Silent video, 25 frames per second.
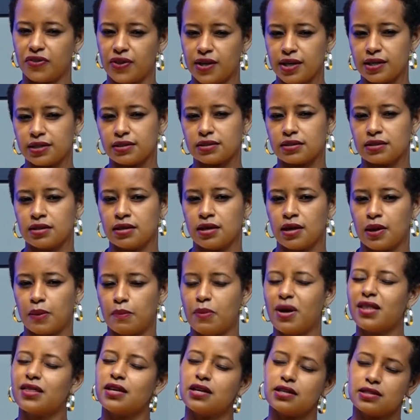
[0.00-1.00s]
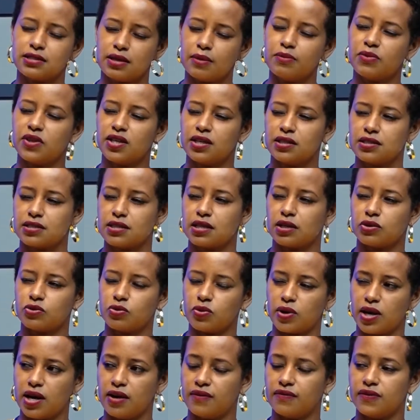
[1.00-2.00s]
things, but there are some things
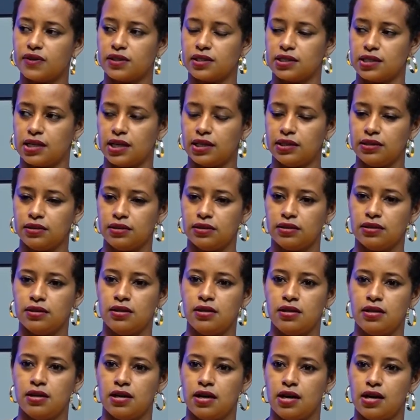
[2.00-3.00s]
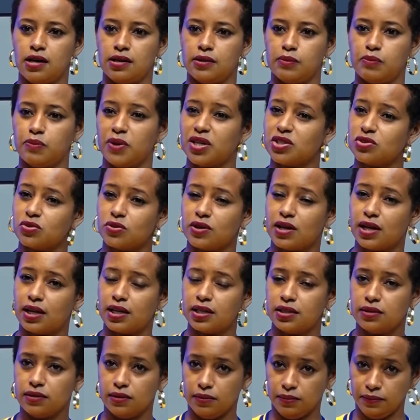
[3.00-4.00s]
that we haven't done, and
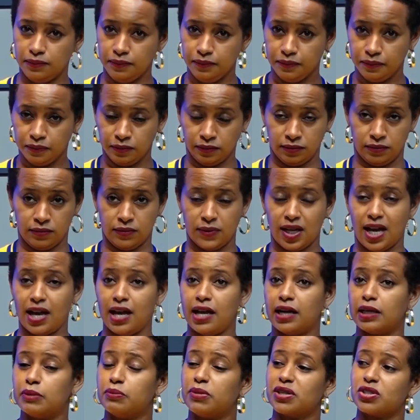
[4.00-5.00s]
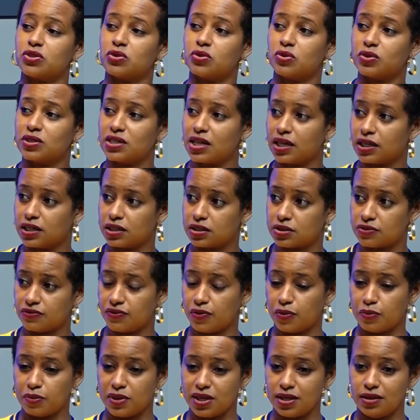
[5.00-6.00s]
personally I had personal targets
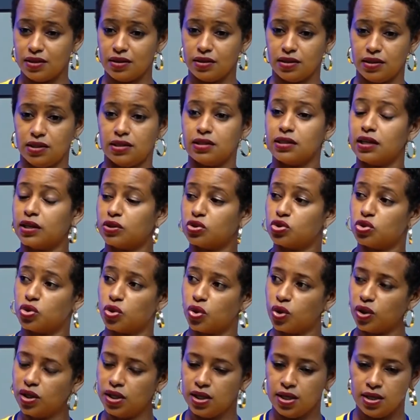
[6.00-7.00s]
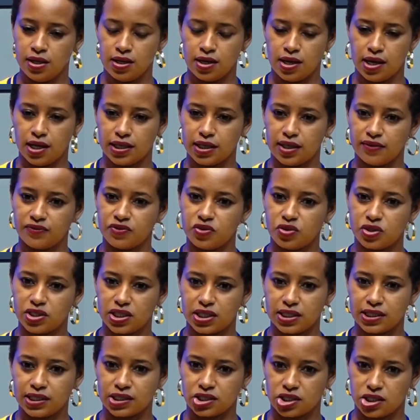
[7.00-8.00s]
for me in that role, and I've
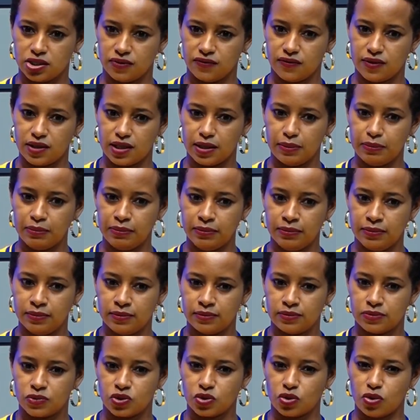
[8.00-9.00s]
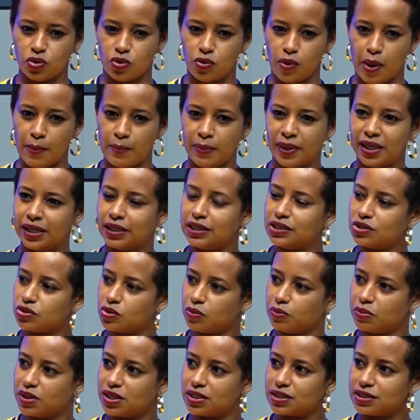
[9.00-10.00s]
not yet achieved them. So I'm a
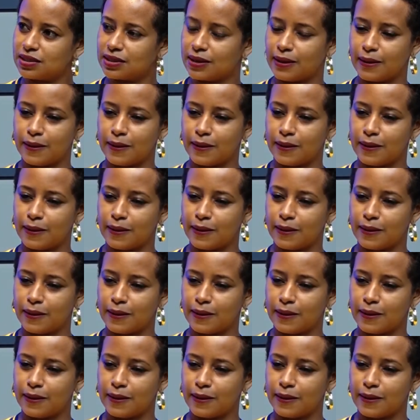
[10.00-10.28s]
little bit